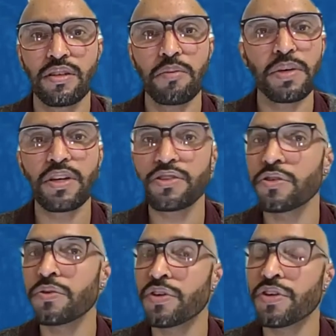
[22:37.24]
because
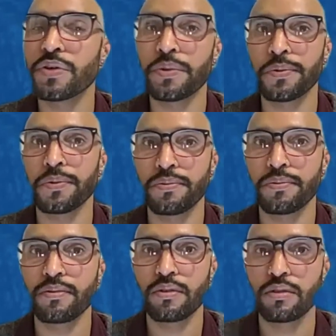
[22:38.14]
you knew,
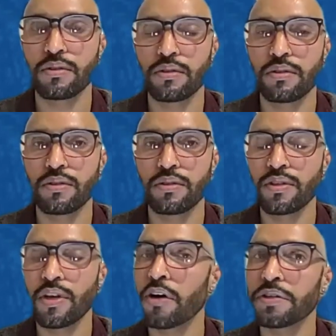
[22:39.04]

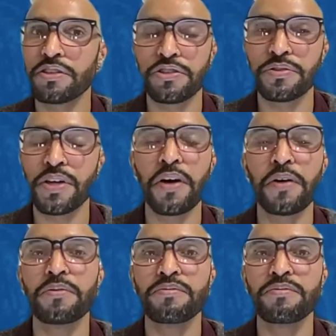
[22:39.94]
oh, did you know,